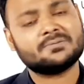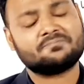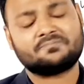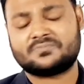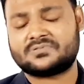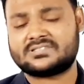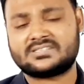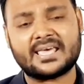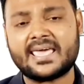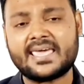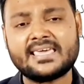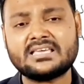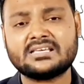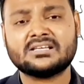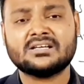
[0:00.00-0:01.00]

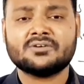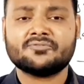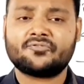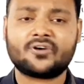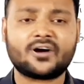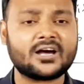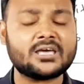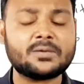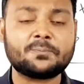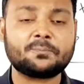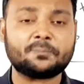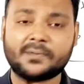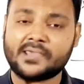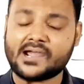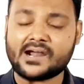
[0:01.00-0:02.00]
saying
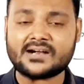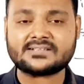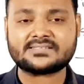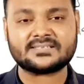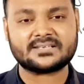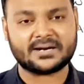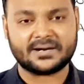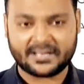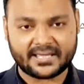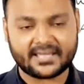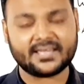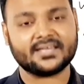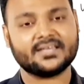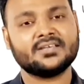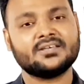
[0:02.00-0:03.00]
5 prayers in a
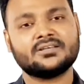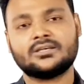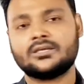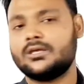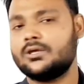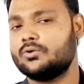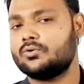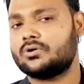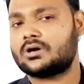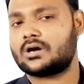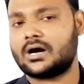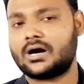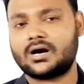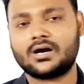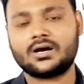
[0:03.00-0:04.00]
day, you
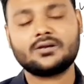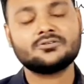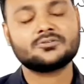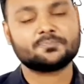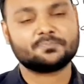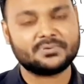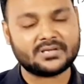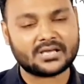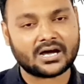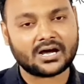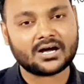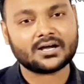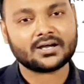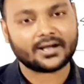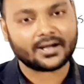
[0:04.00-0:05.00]
can't be a
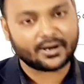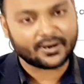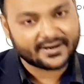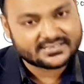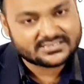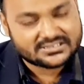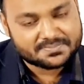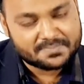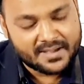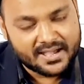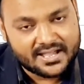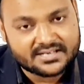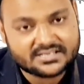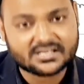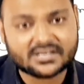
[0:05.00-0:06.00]
honest
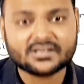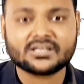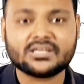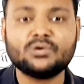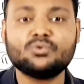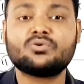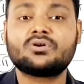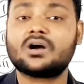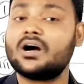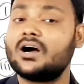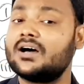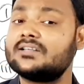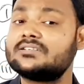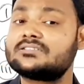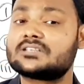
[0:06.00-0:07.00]
man, you
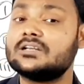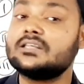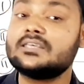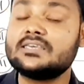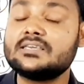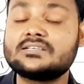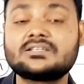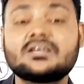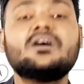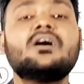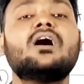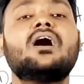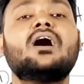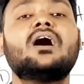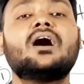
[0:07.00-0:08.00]
can't lead
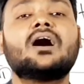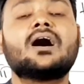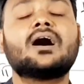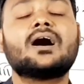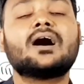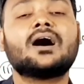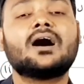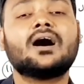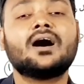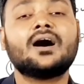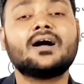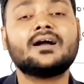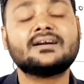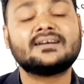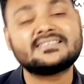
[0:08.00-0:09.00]

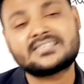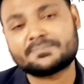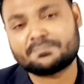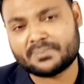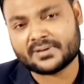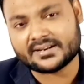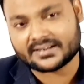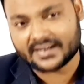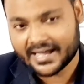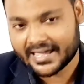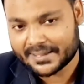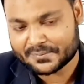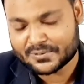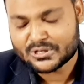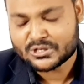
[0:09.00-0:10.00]
a disciplined
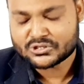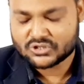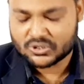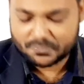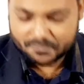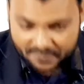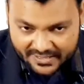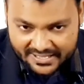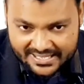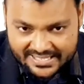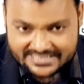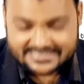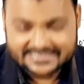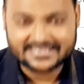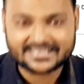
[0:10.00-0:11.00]
life. So
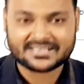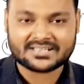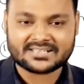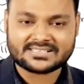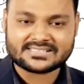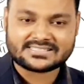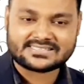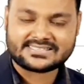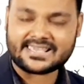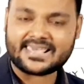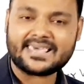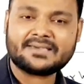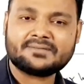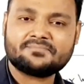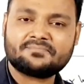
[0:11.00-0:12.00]
please
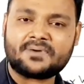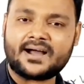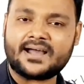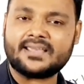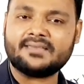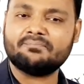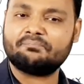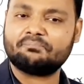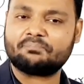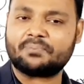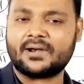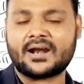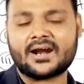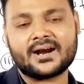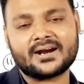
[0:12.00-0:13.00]
say 5
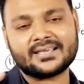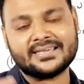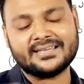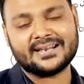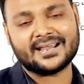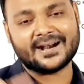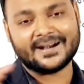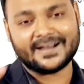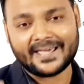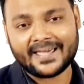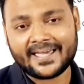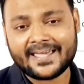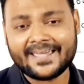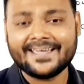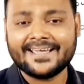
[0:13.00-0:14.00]
prayers in a
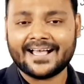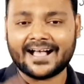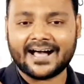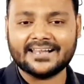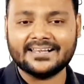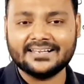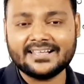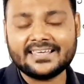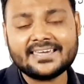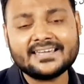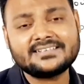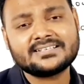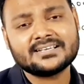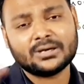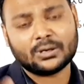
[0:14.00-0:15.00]
day and
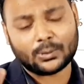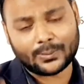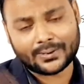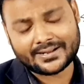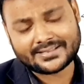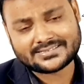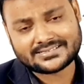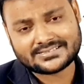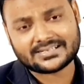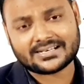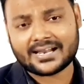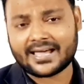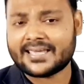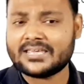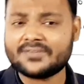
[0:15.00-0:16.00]
lead honest
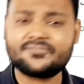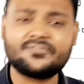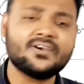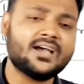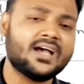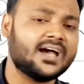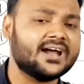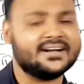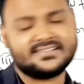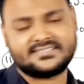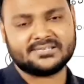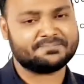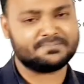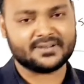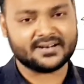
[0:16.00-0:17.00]
life and
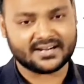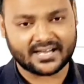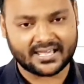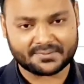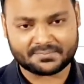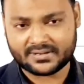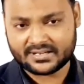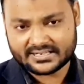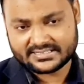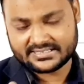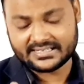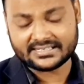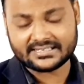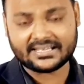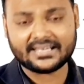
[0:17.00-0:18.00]
disciplined life.
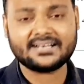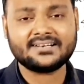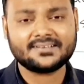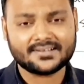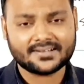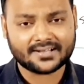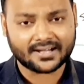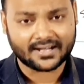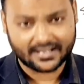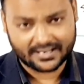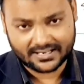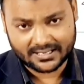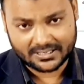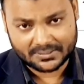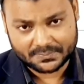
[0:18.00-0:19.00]
Till then,
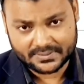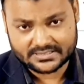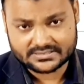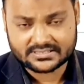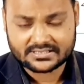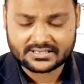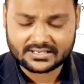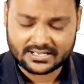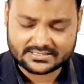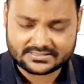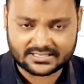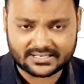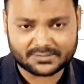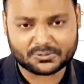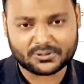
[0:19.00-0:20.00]
Allah Hafiz.
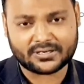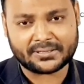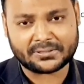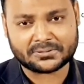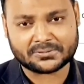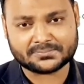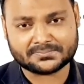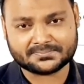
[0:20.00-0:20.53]
Assalamu alaikum.